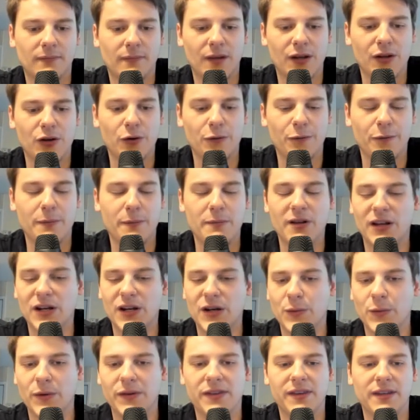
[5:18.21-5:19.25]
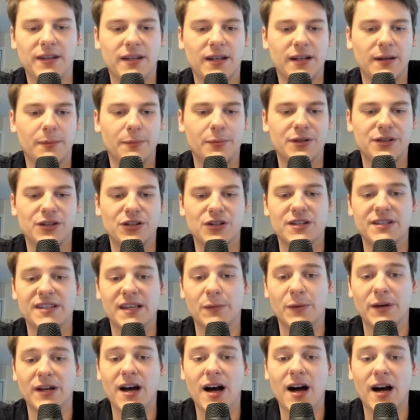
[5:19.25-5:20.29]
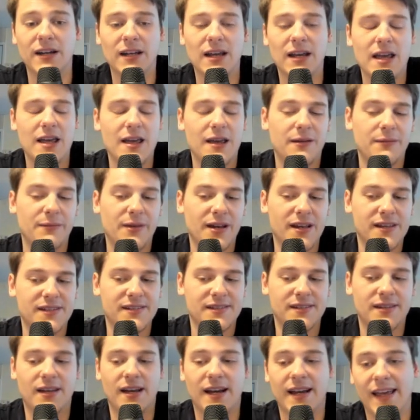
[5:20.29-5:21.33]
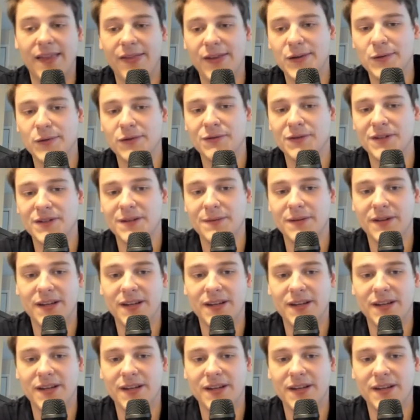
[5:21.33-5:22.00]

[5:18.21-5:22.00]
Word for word: you know familiar with the uh, positions that we got because again this was,